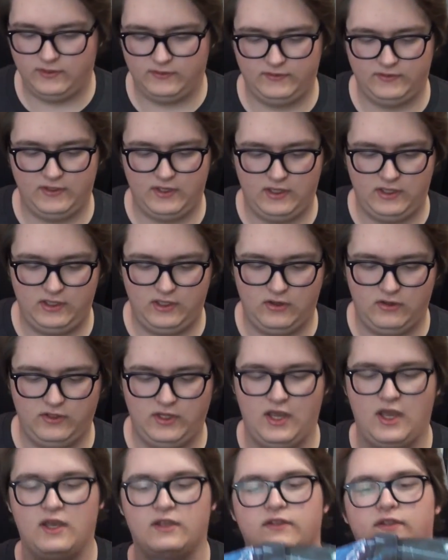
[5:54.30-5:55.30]
inside here.
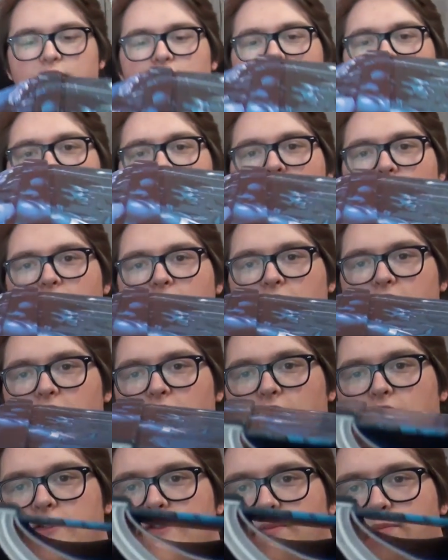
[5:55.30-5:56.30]
Yeah, see,
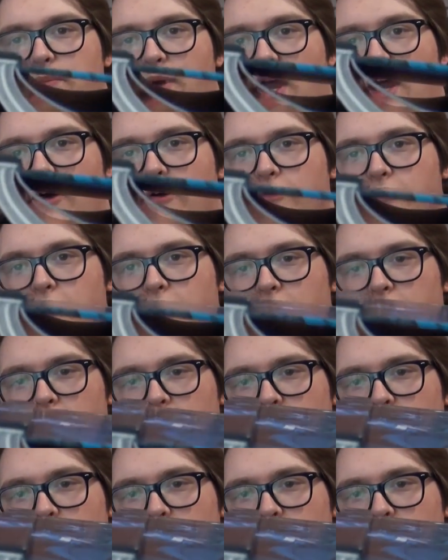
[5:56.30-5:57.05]
here it's bound